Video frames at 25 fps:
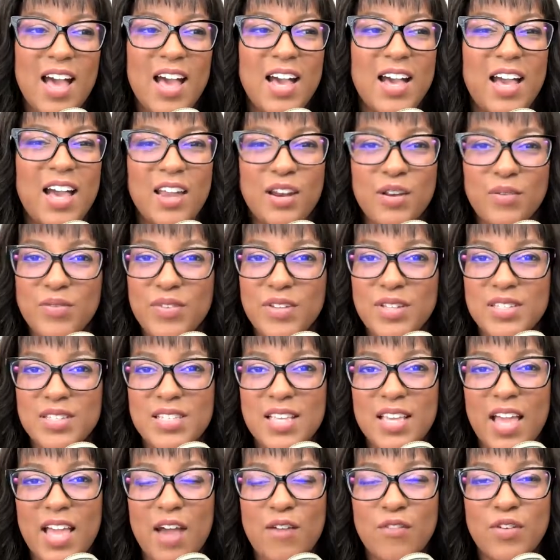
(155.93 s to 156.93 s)
Kind of feels
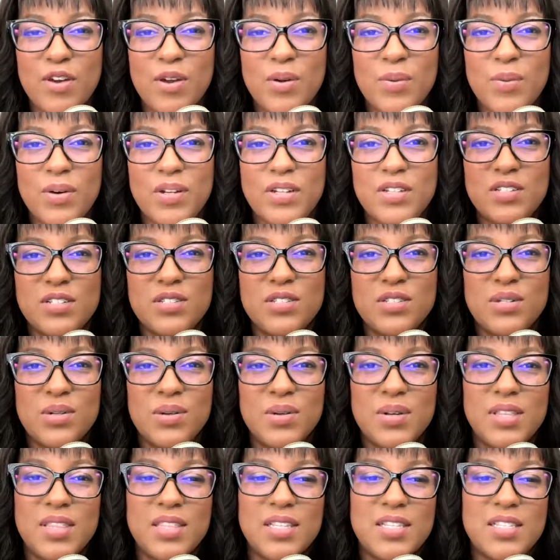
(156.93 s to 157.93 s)
like everyone is
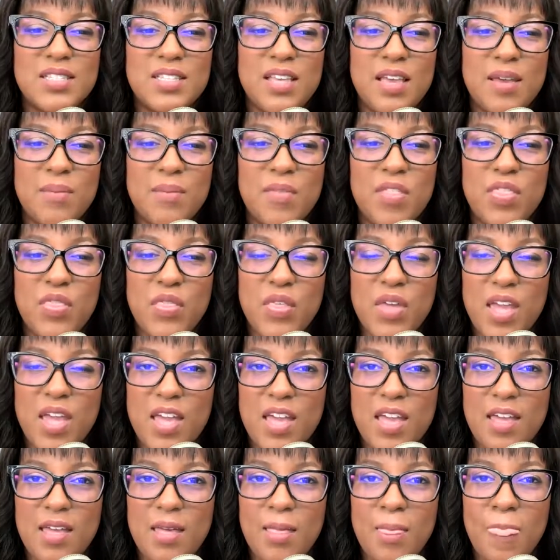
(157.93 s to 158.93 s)
doing the same
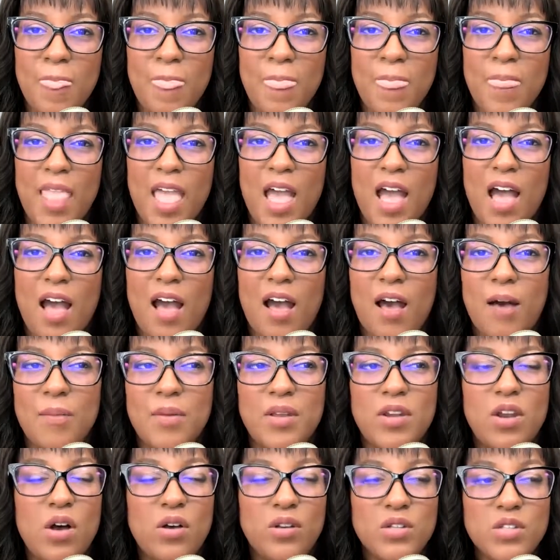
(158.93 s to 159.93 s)
thing.
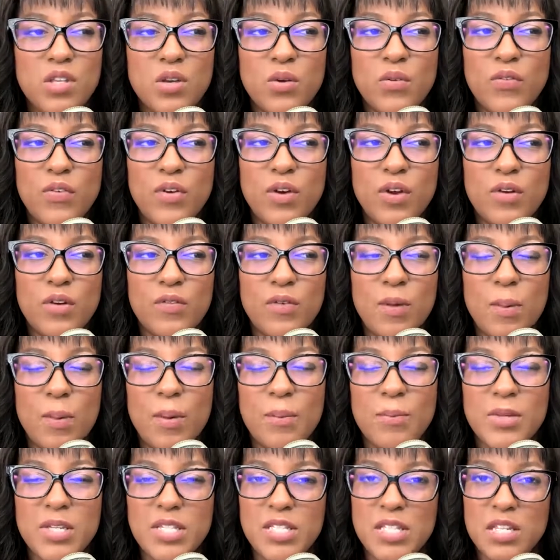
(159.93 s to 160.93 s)
And also from a
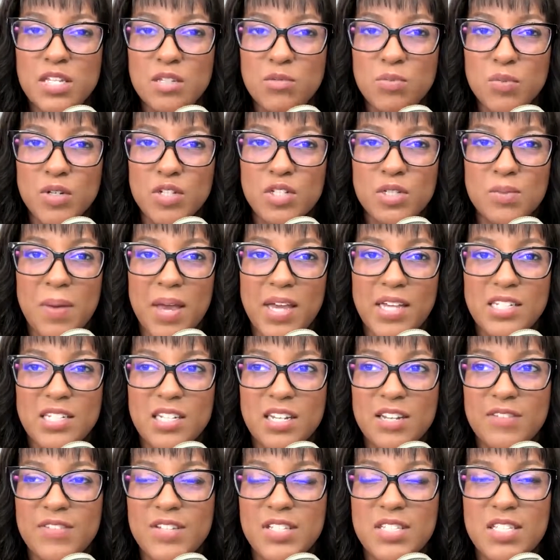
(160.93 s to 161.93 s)
business
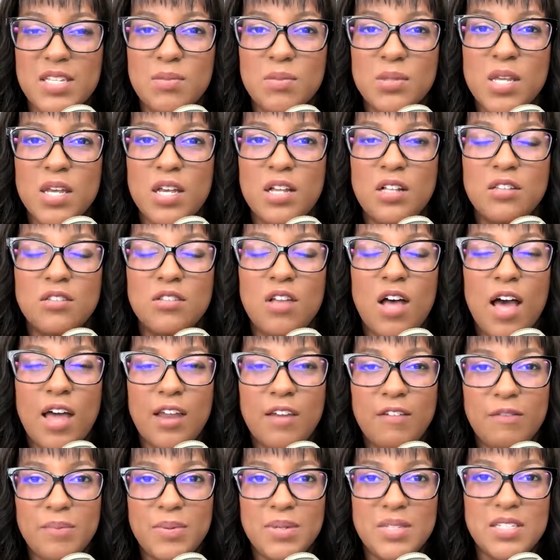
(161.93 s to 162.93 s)
perspective, it seems like a lot
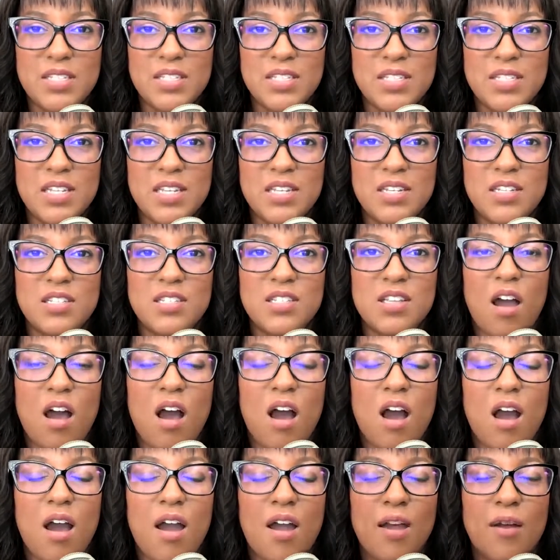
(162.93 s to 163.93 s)
of businesses
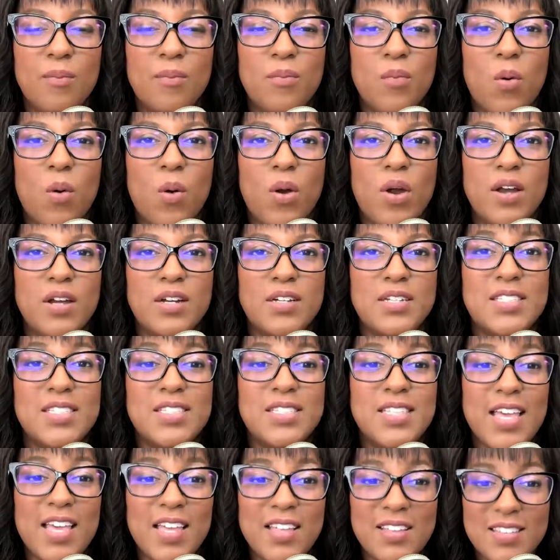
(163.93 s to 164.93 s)
are more
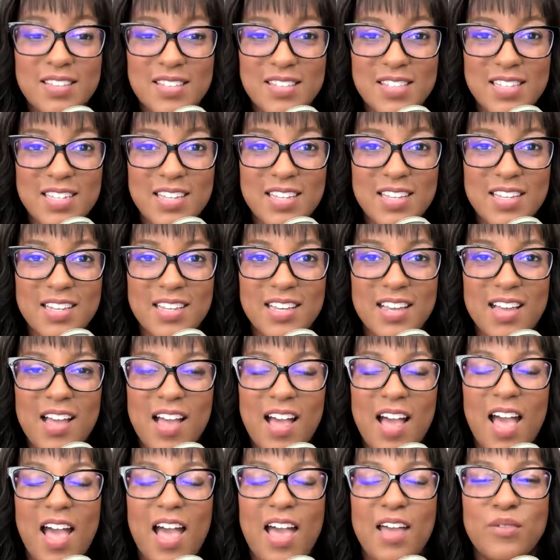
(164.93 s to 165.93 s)
salesy
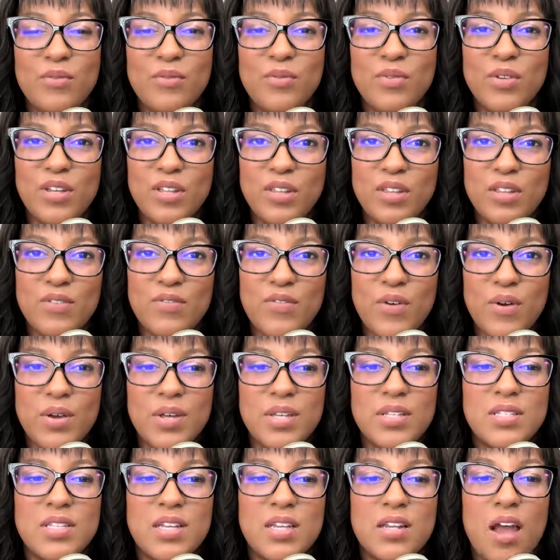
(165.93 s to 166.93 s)
and really
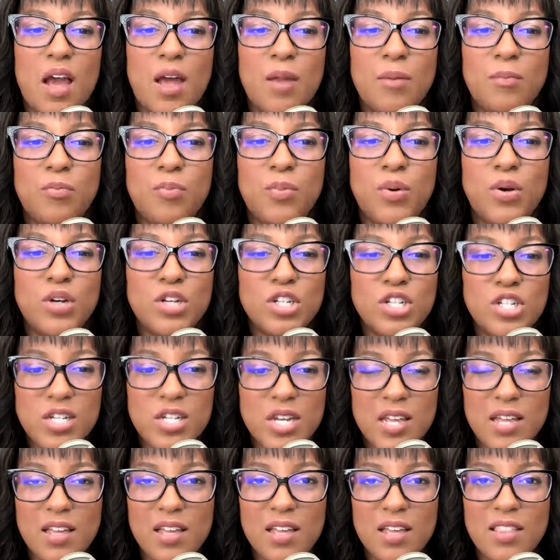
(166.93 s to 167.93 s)
focused in on
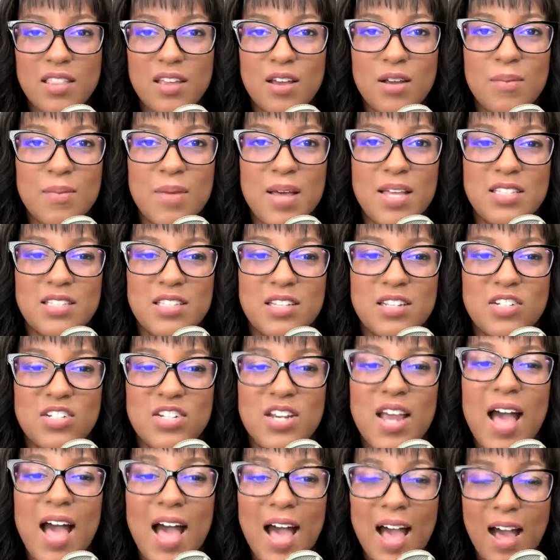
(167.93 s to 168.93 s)
pushing their message
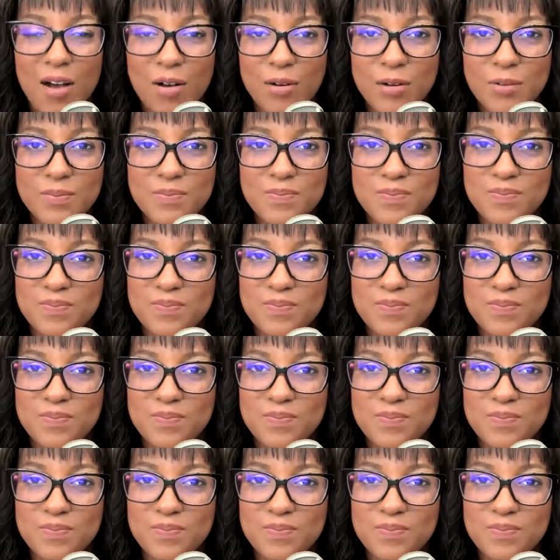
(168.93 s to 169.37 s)
out.